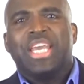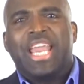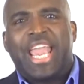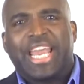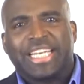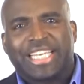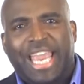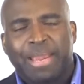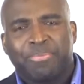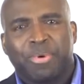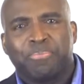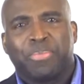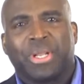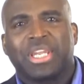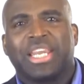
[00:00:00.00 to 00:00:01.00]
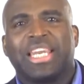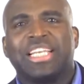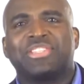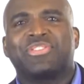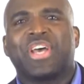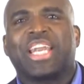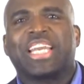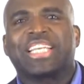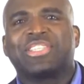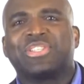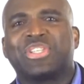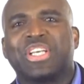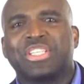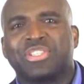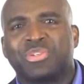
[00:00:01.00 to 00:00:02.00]
and capabilities that
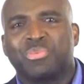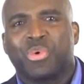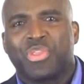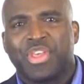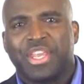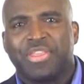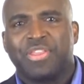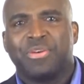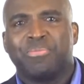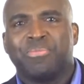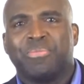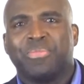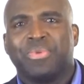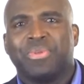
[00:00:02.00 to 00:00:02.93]
exist within them?